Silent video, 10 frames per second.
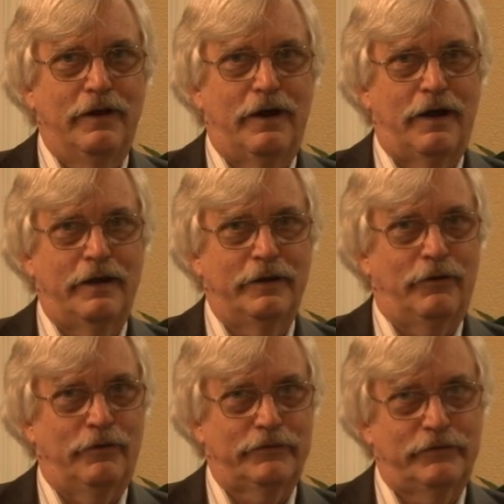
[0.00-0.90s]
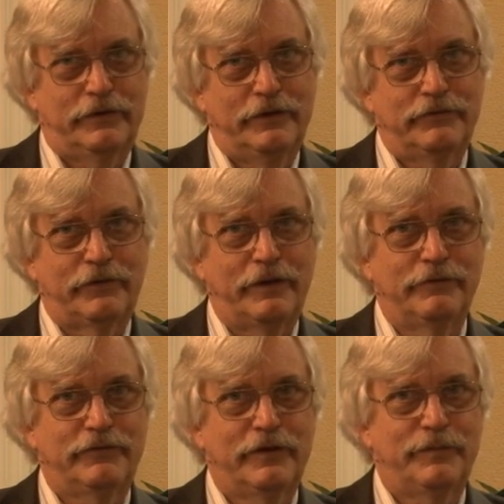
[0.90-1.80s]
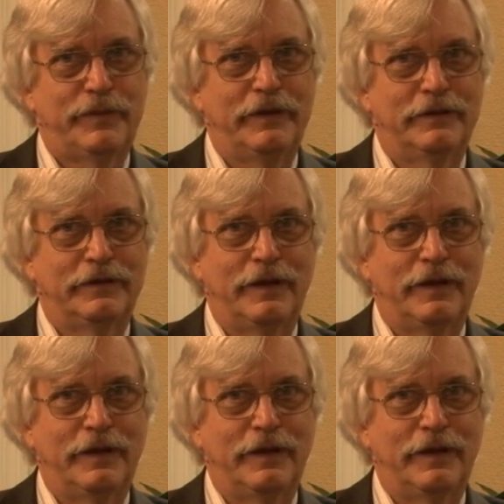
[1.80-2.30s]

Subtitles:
I also teach leadership in